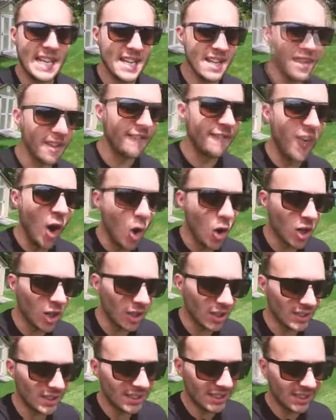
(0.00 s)
The
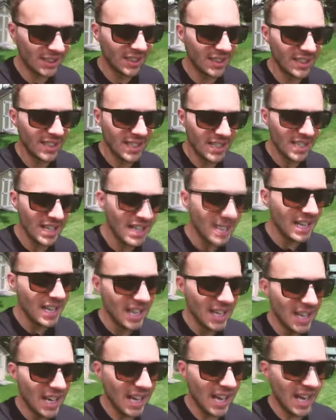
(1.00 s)
vocals,
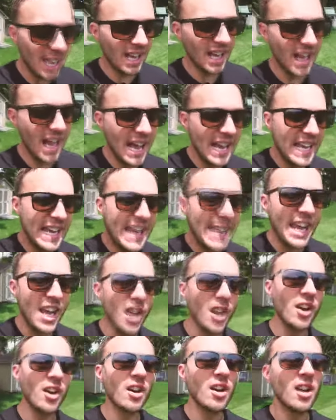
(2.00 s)
I
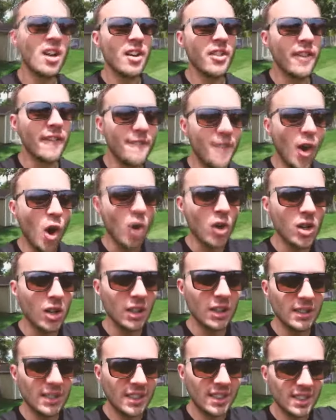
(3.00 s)
hear the
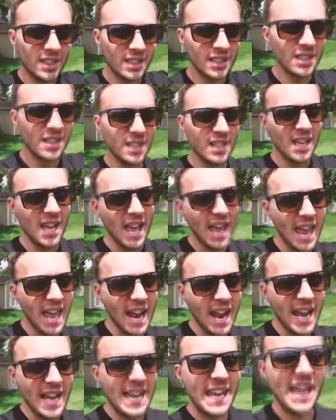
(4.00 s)
vocals, and
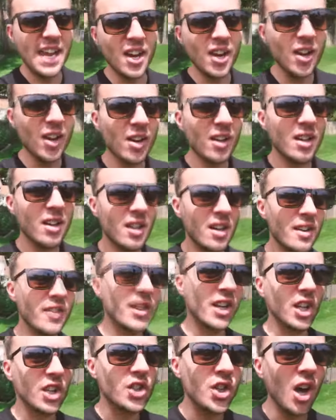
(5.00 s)
I hear the
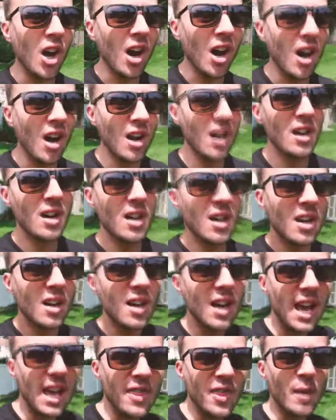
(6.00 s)
guitar
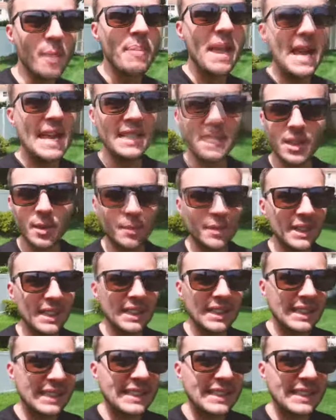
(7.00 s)
and the bass completely